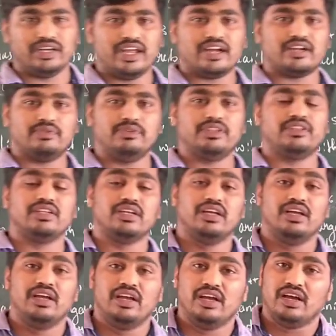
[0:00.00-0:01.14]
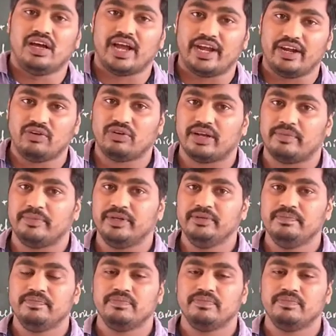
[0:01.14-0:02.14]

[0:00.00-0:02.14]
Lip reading: react with hydrocarbon?